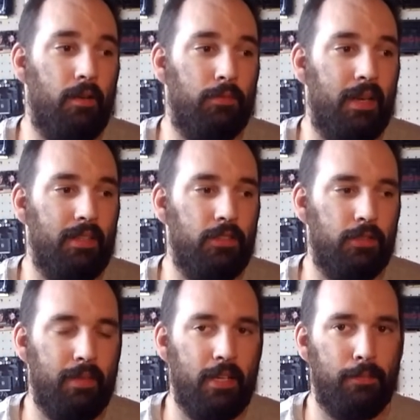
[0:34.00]
It was mainly
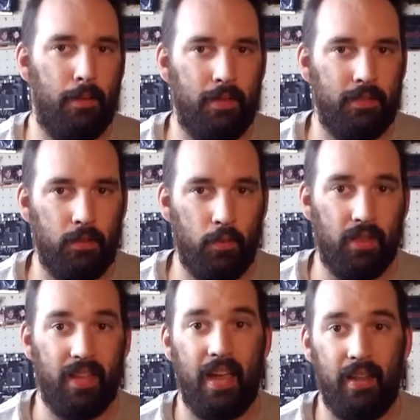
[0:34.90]
just me experimenting
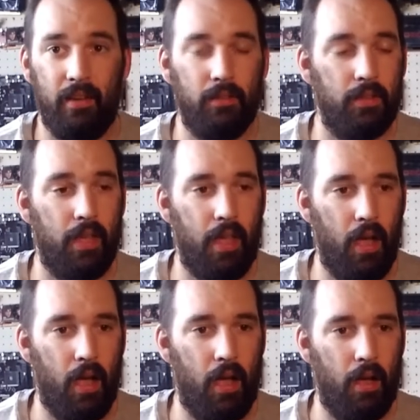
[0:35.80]
with lighting,
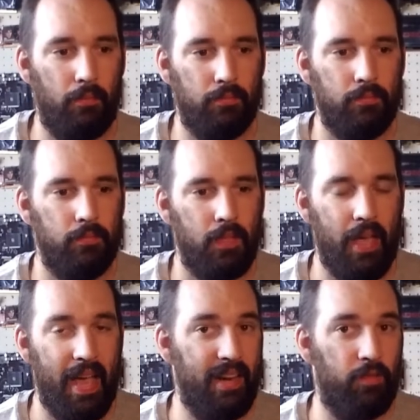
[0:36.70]

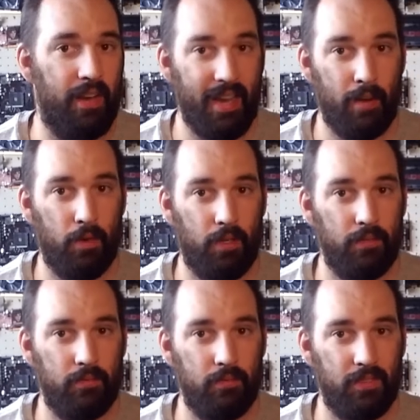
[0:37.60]
a different camera
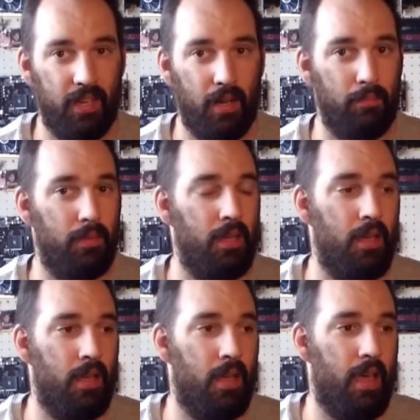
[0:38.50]
setup,
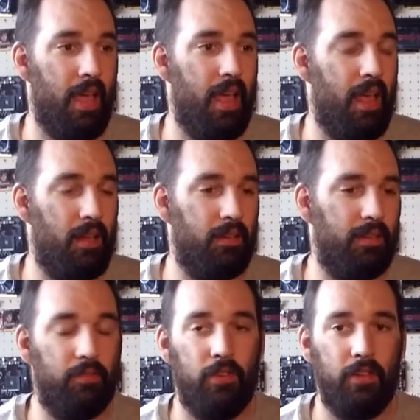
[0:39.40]
and
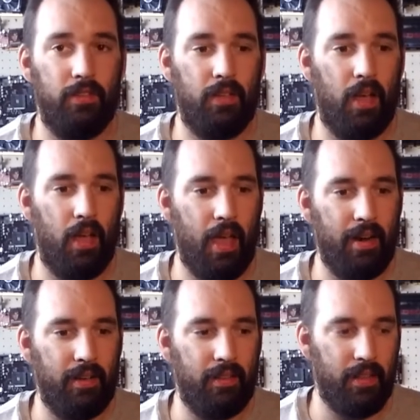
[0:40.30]
different
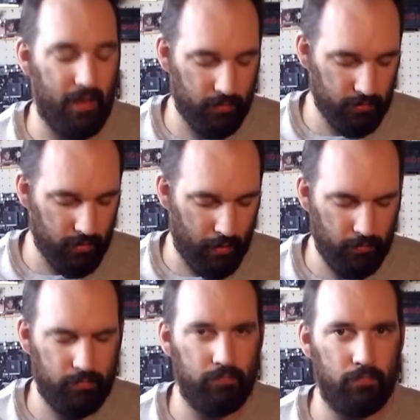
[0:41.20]
editing things. I
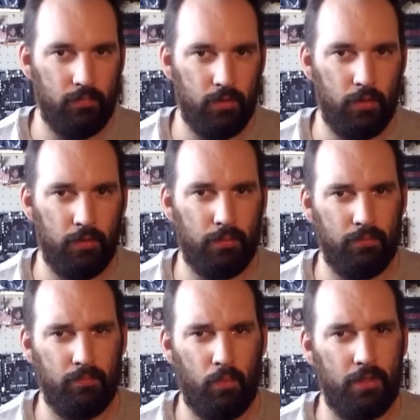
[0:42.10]
was
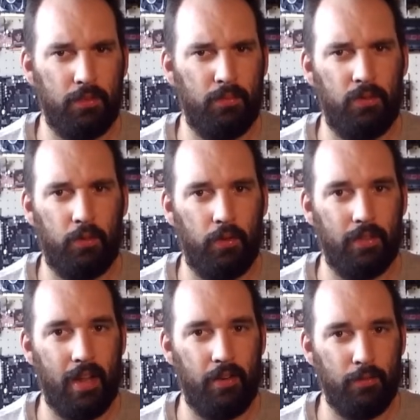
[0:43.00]
watching some tutorials
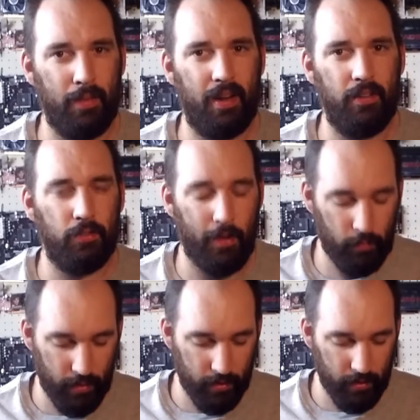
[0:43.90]
on how to use my editing
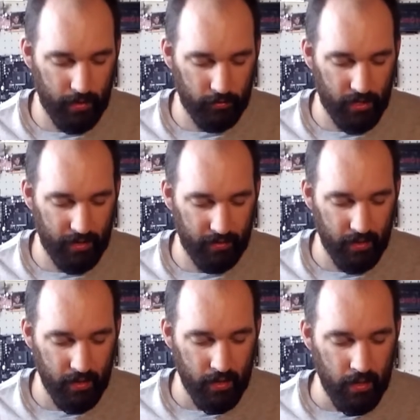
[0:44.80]
software and try and
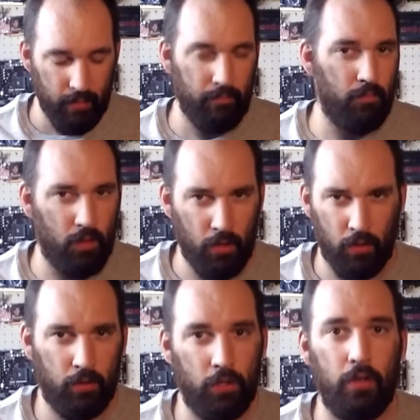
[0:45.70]

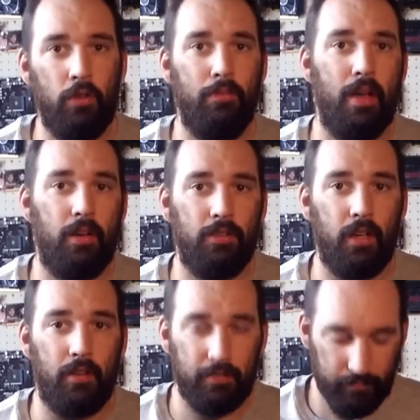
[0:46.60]
learn to do better
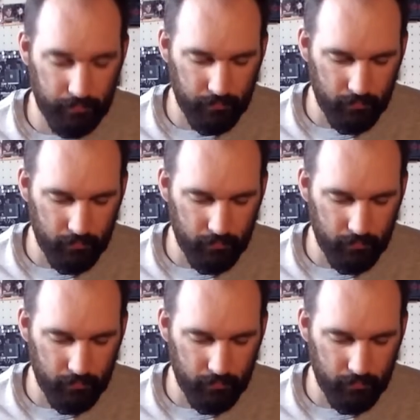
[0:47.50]
stuff.